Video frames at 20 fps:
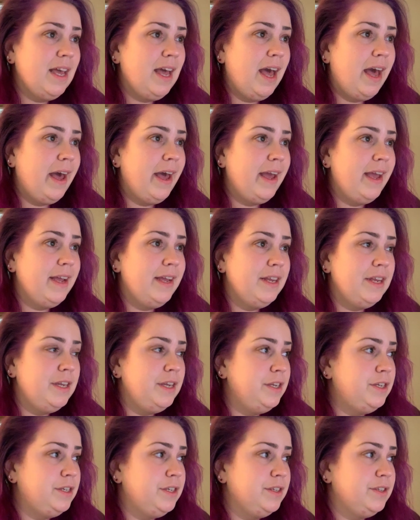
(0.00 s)

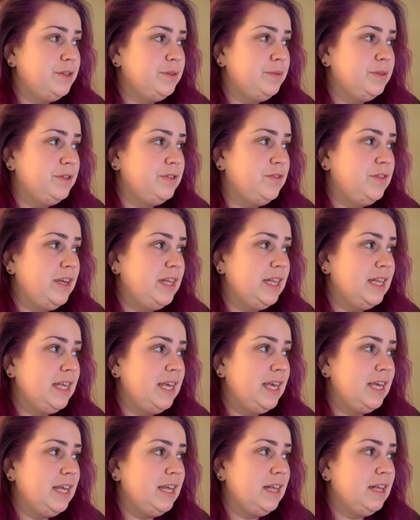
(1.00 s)
I just was
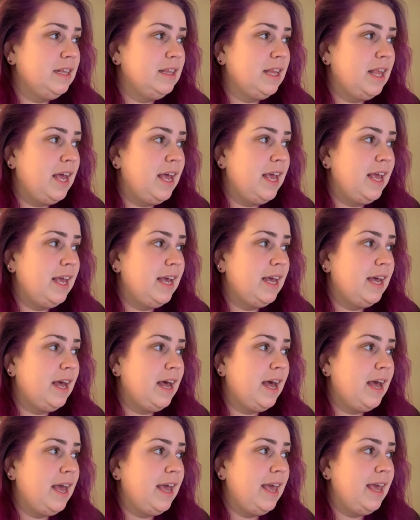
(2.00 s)
feeling like
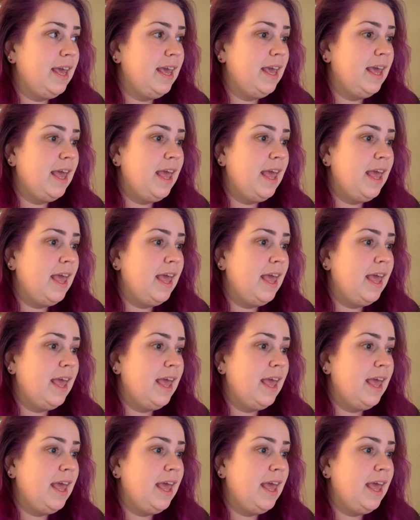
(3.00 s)
I